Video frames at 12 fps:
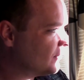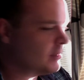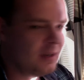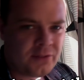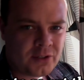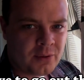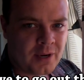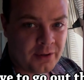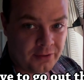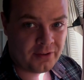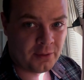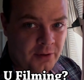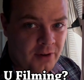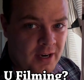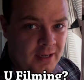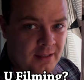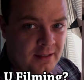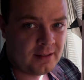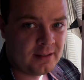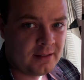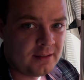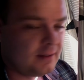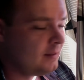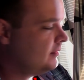I'm gonna have to go out. You're filming, right?
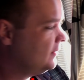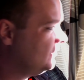Yeah, I'm